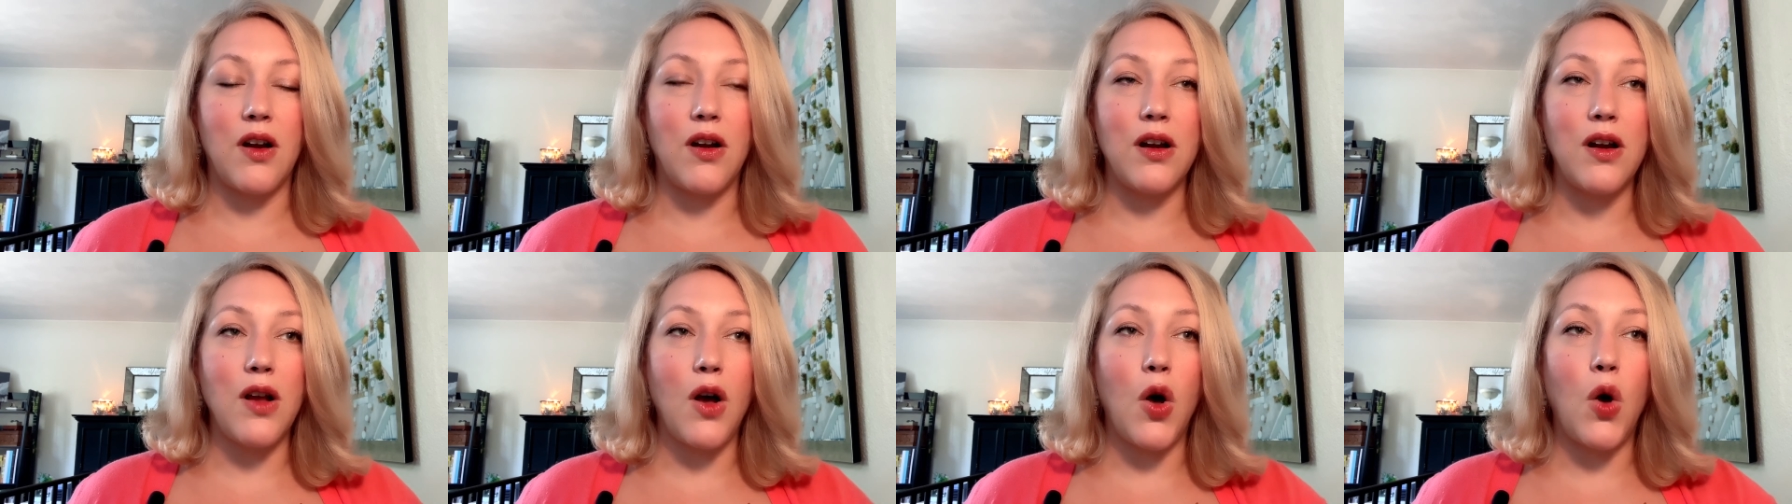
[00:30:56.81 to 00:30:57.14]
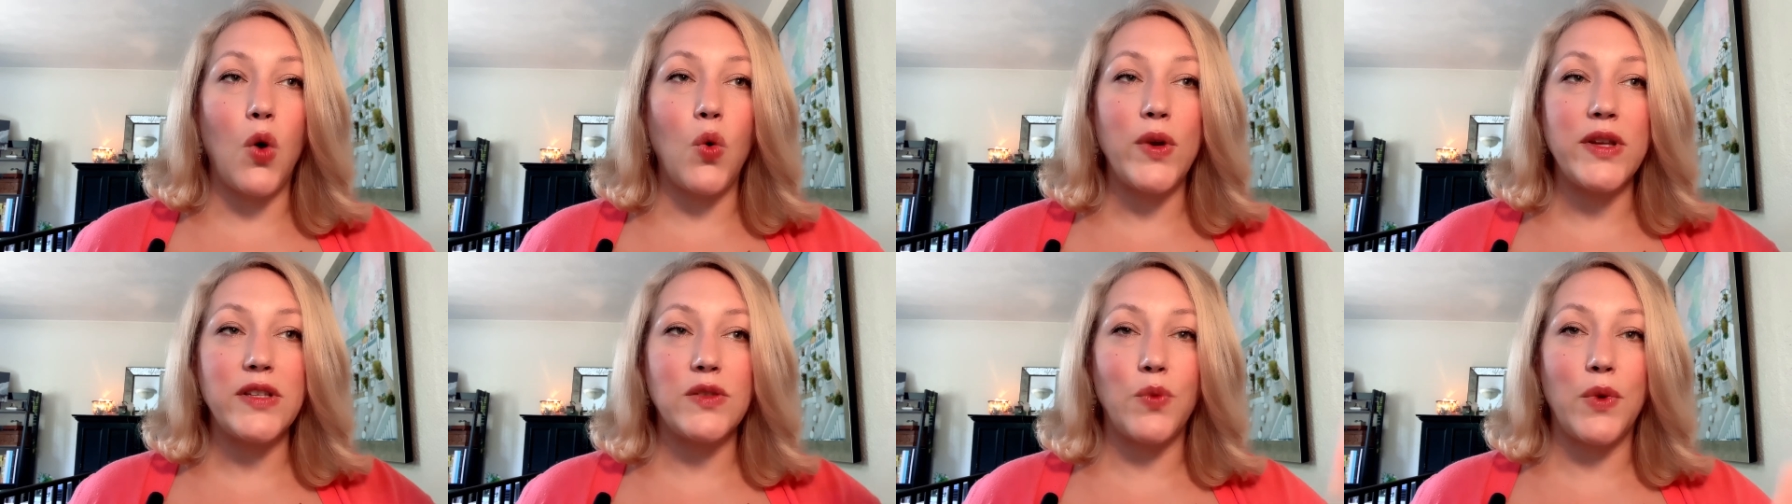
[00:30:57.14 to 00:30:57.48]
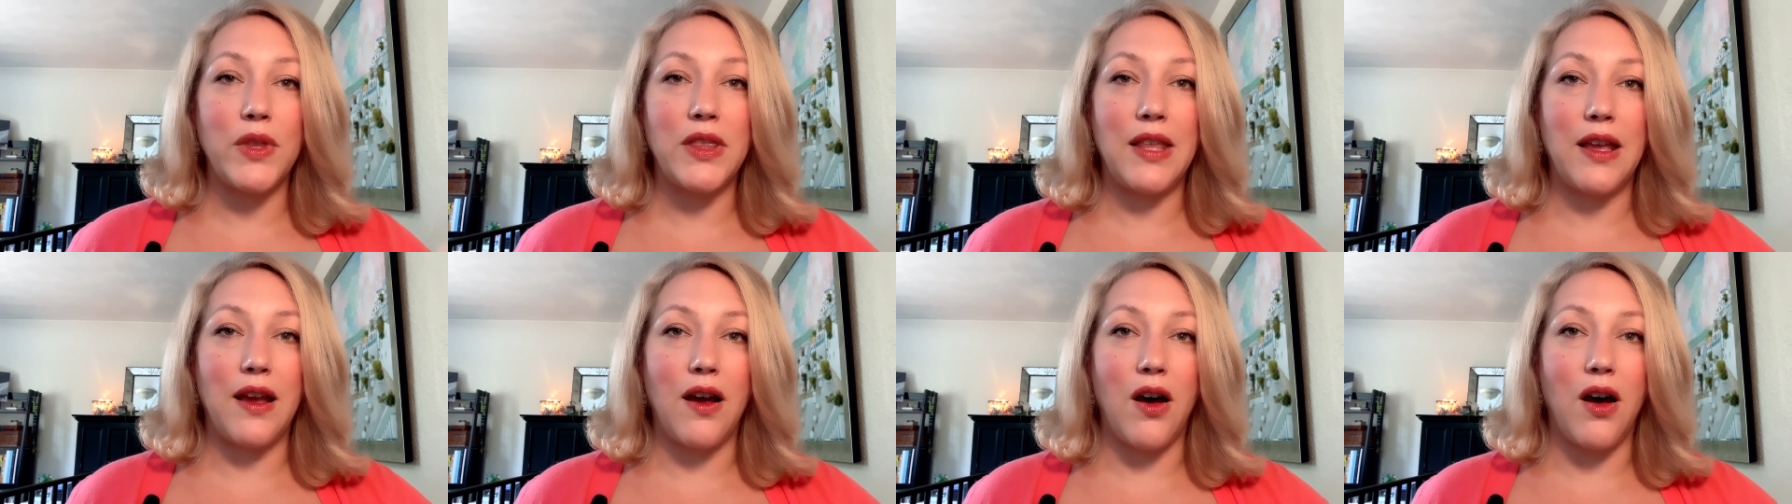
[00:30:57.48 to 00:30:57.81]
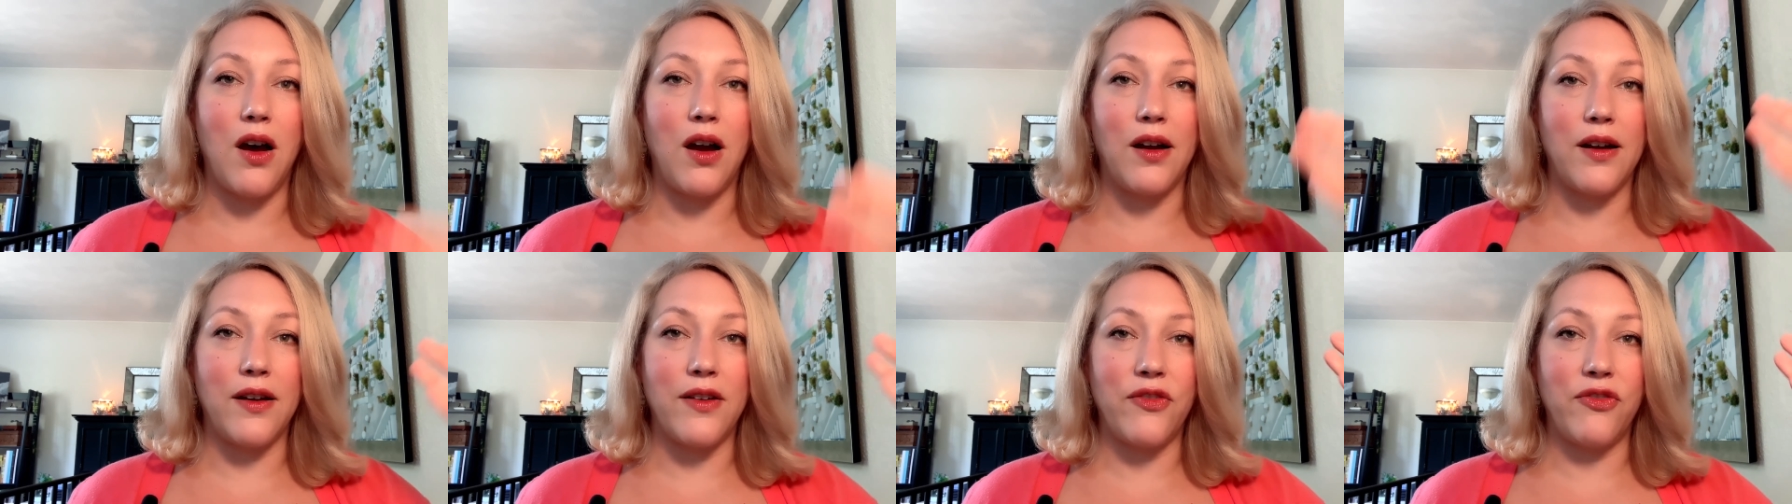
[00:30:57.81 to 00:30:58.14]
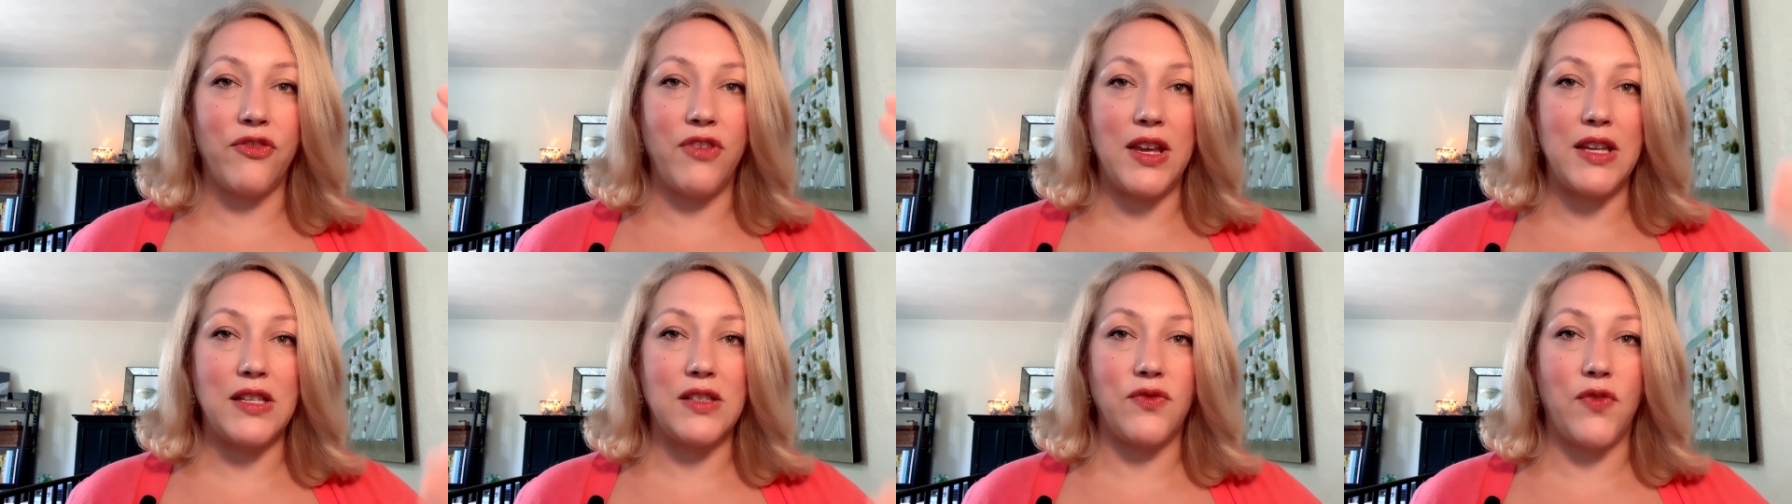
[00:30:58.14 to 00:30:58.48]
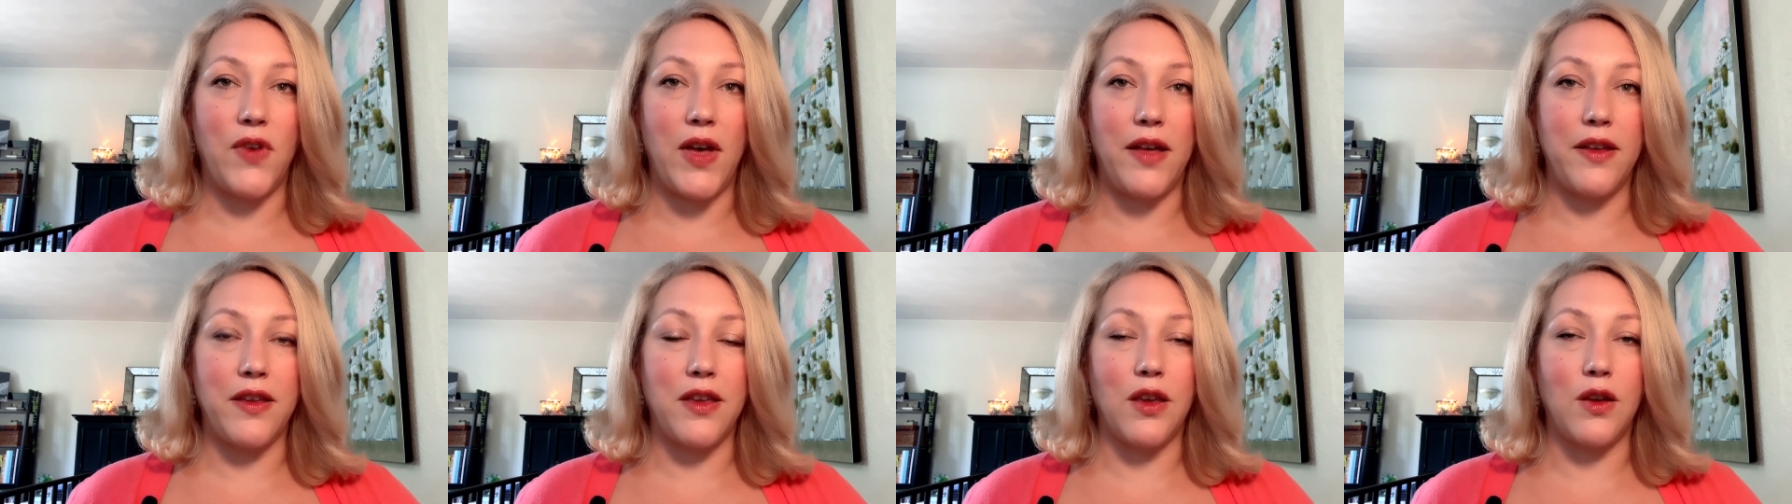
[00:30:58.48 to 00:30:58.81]
aren't always what they are at face
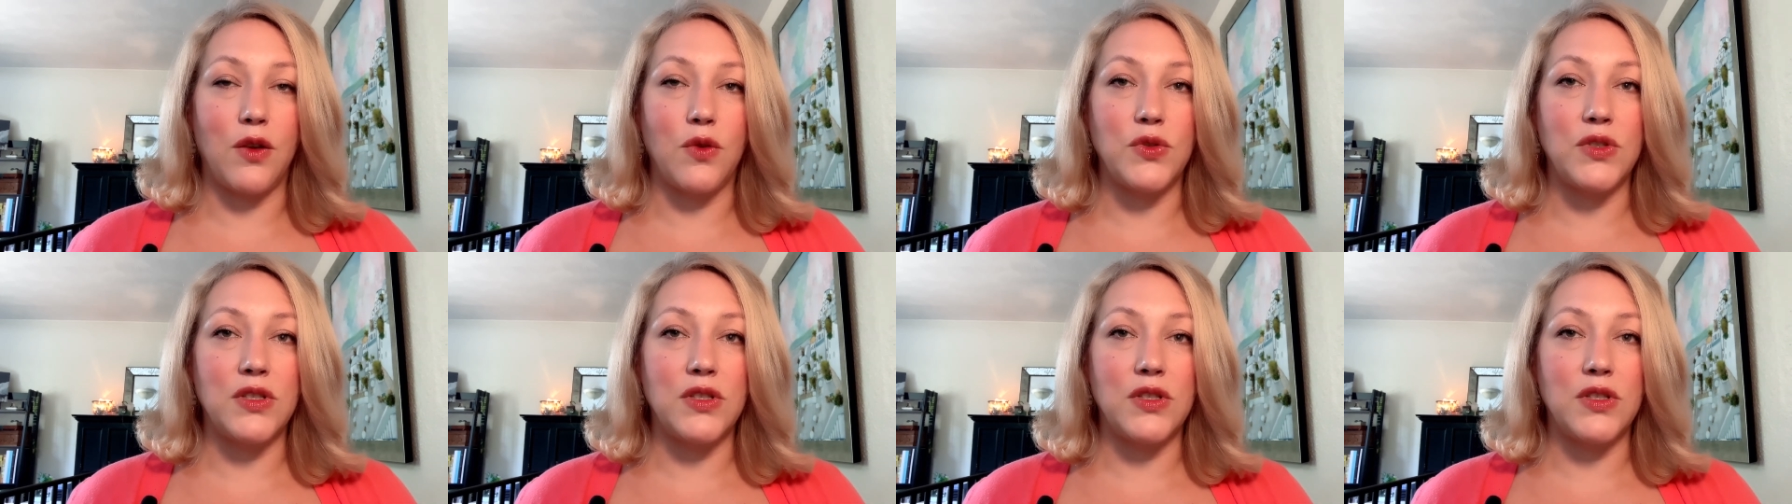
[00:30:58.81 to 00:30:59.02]
value.